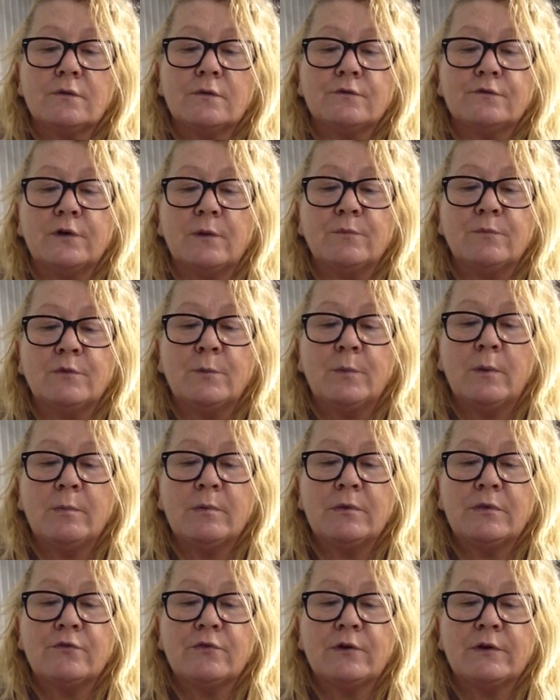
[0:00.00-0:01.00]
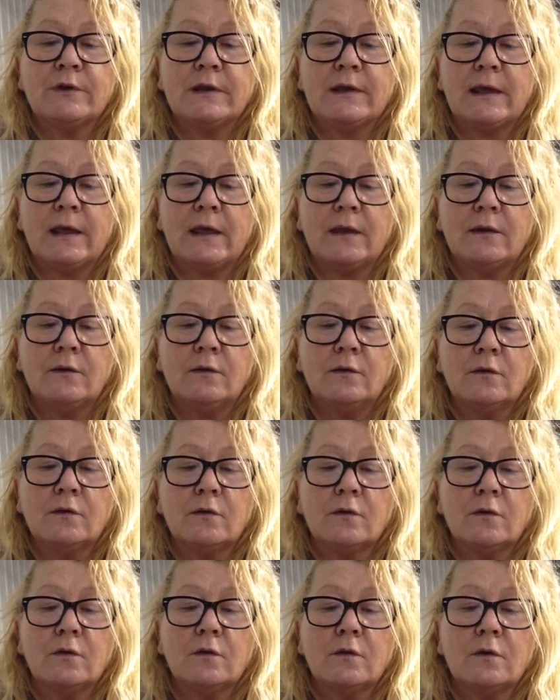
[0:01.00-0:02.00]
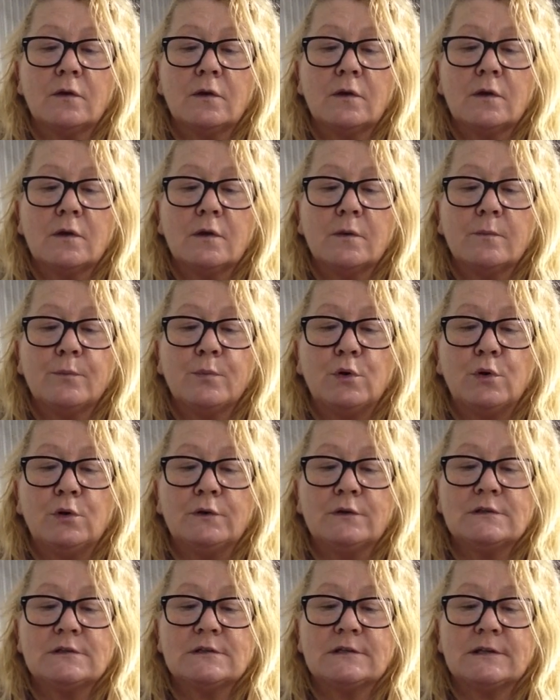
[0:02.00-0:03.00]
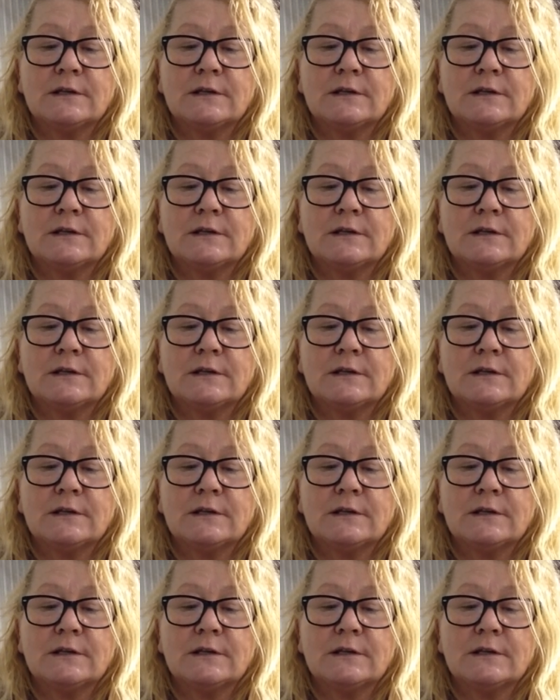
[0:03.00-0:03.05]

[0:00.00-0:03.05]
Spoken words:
from the bobbin thread again, pull the